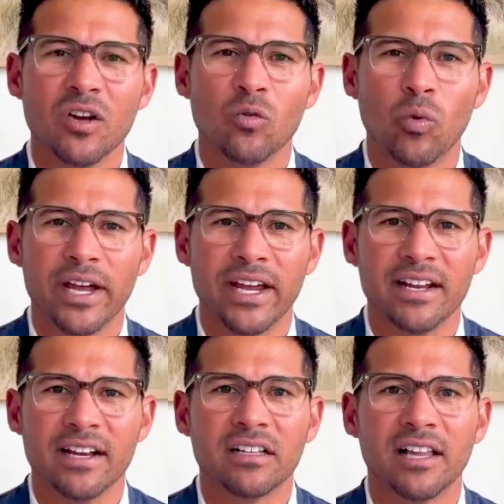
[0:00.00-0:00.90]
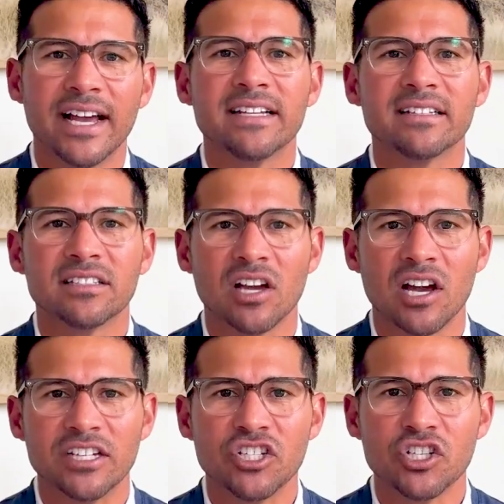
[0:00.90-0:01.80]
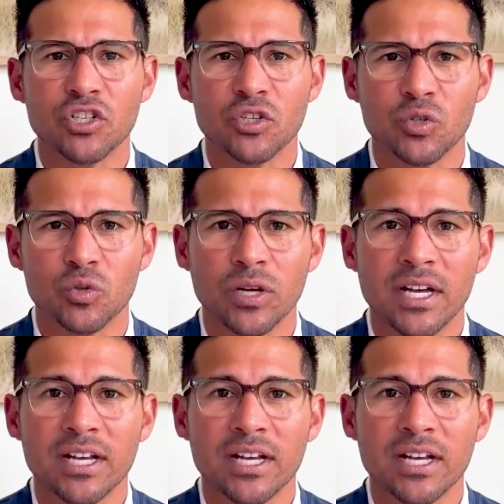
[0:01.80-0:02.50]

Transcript: when a client decides to